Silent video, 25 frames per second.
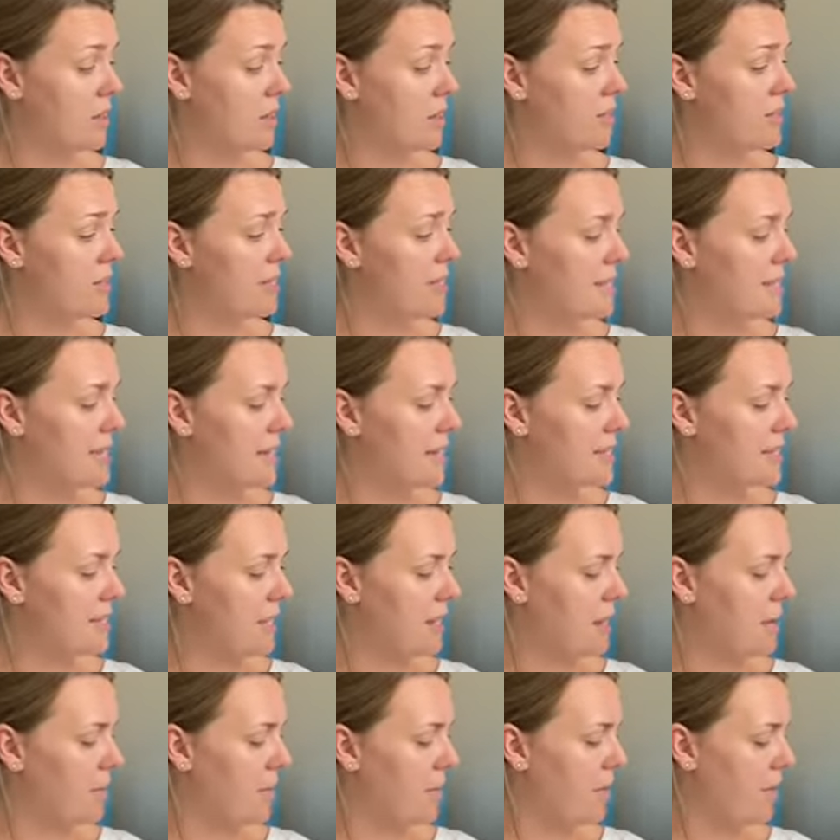Lucy said
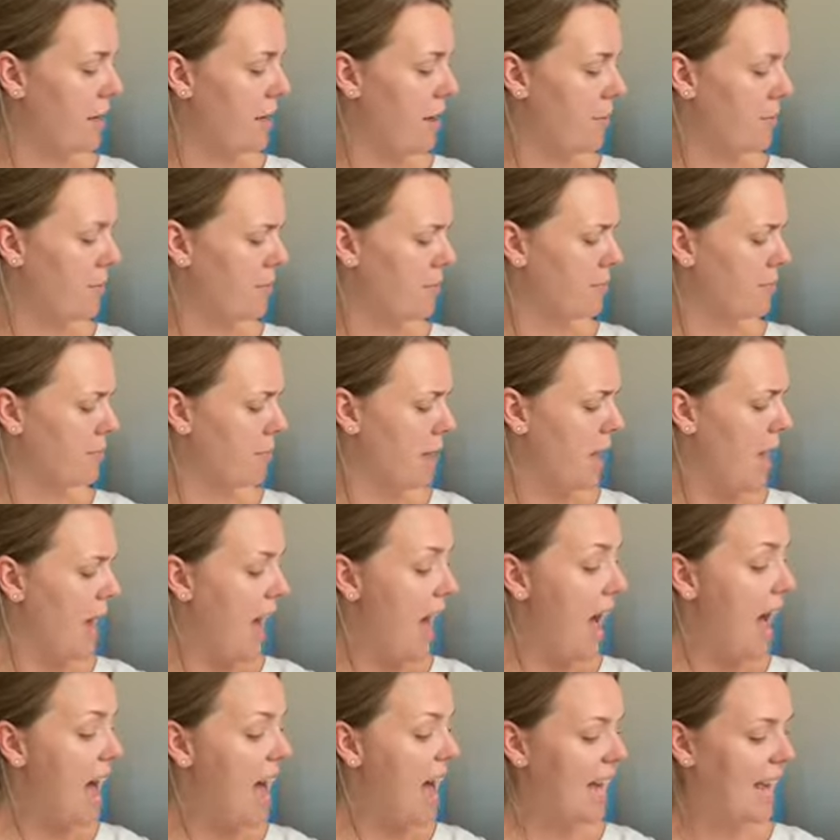to her mother.
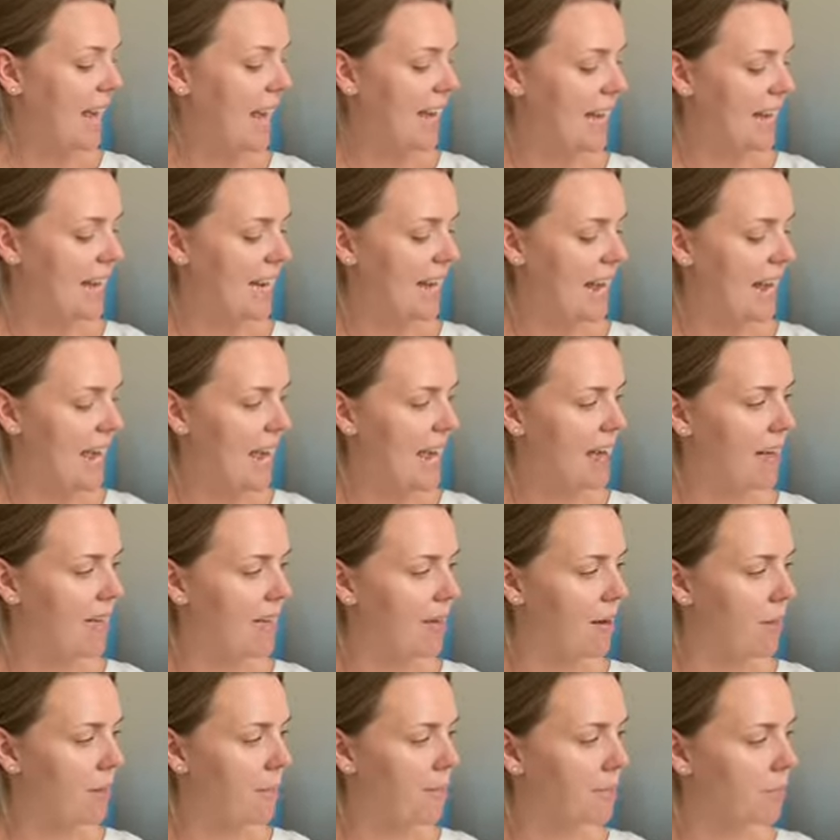"I can hear
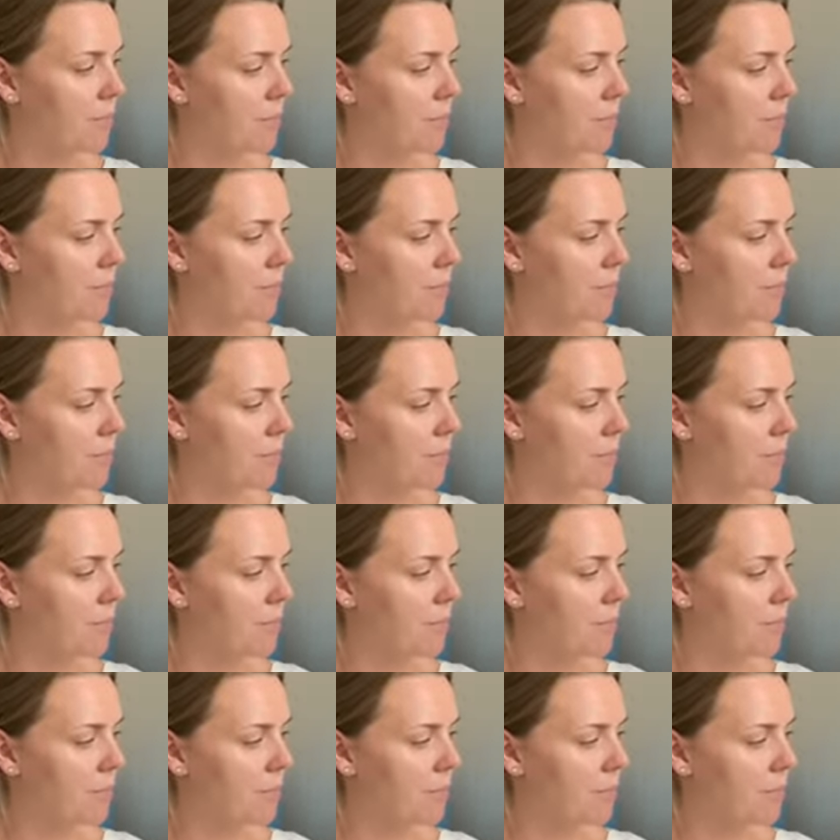them."